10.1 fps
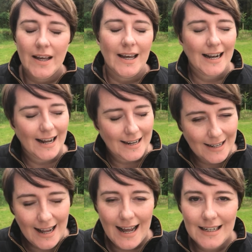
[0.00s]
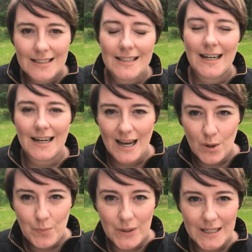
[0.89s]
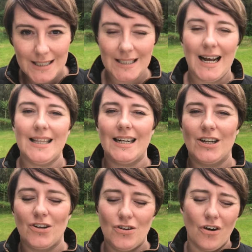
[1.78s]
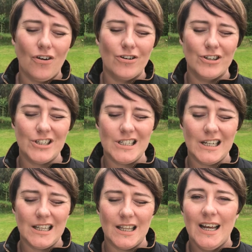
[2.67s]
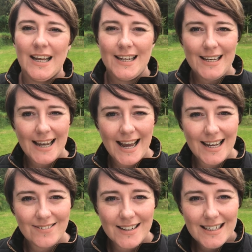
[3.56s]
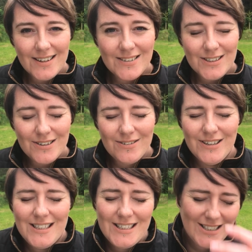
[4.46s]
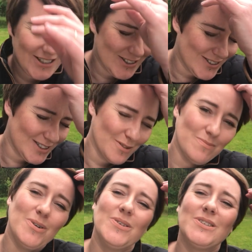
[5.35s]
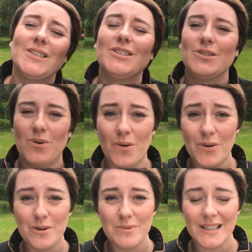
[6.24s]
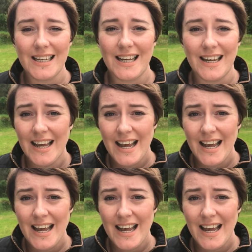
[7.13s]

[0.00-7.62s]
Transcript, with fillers: it had land, it had outbuildings, it had that gorgeous little laneway down to it, which is just the most adorable thing.